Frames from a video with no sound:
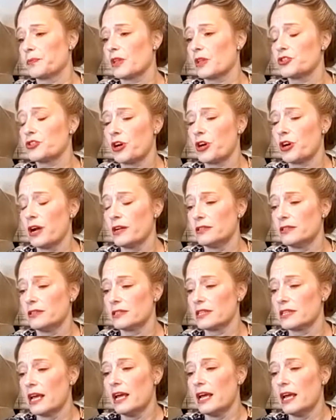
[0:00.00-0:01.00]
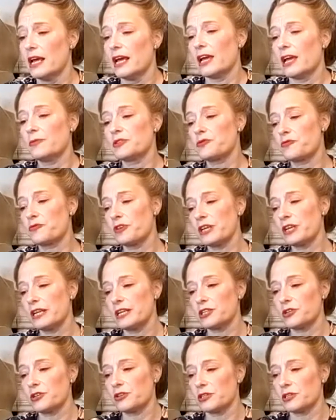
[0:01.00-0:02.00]
trials, it
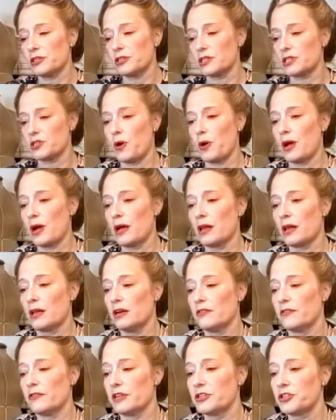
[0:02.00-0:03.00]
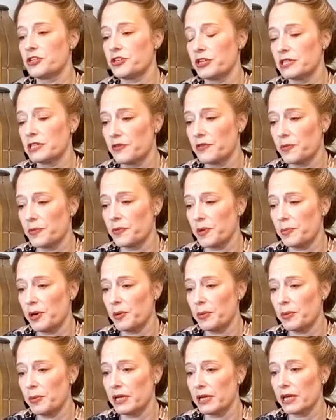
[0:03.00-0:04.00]
took a swell of interest from the
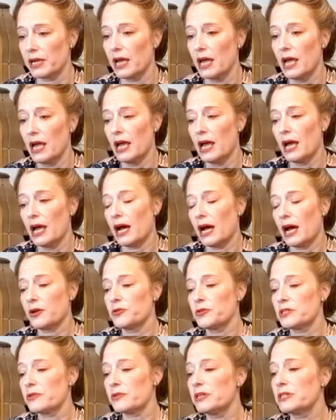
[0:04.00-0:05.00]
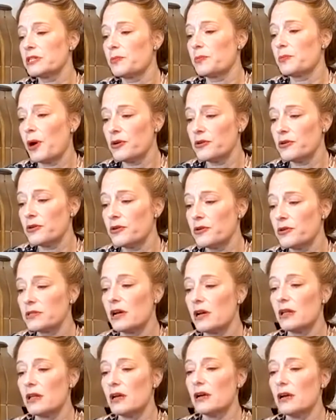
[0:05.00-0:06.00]
public. And also, I suppose,
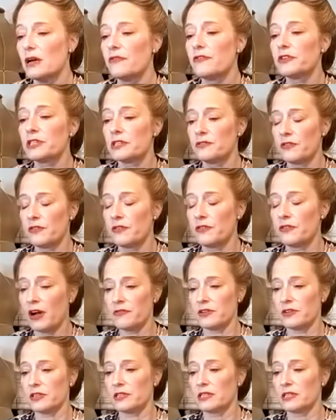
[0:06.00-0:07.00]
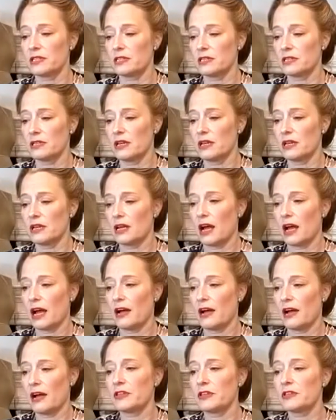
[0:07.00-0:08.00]
for survivors,
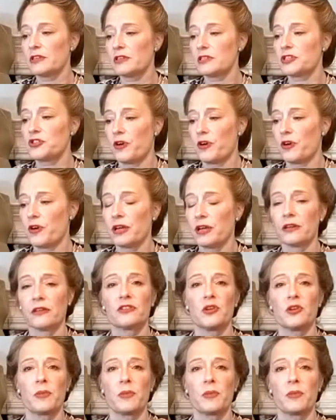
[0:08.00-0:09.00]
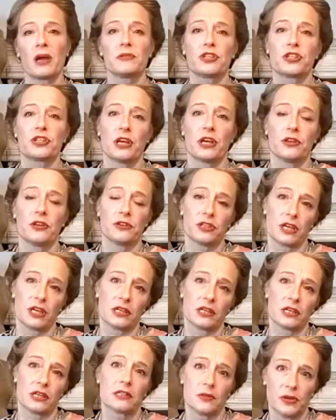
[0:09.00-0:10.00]
having the strength to be able to share your
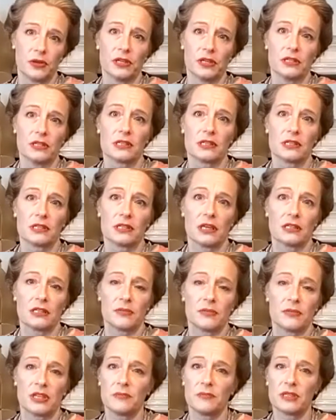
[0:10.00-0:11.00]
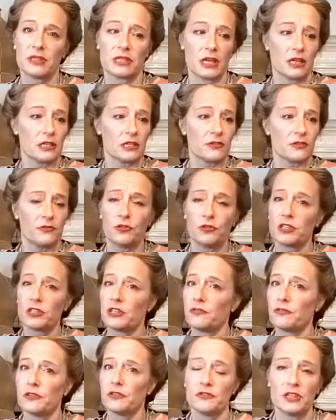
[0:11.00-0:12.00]
testimonies. It sometimes takes 40,
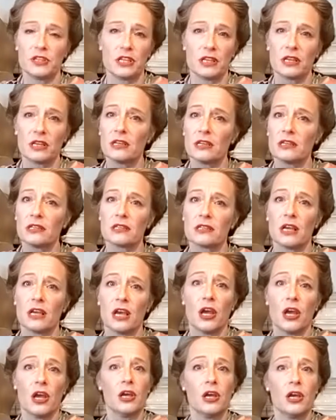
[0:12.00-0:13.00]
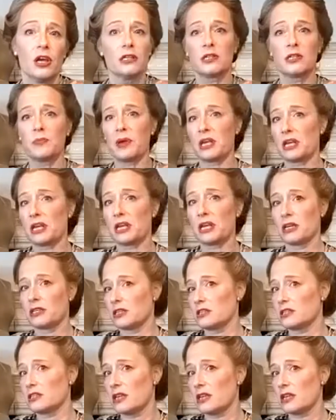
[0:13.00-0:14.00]
50 years, speaking to the
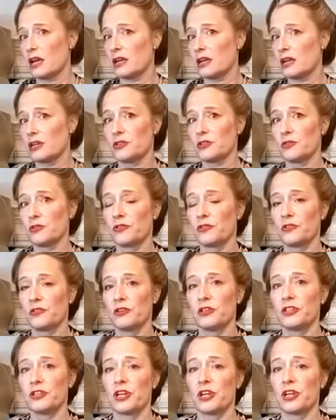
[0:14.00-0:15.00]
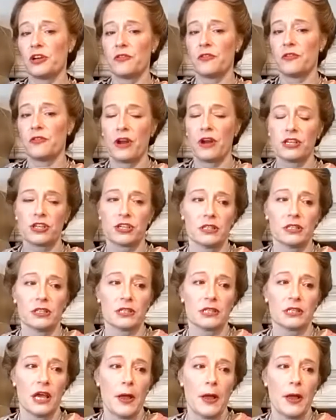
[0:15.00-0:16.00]
second or third generations.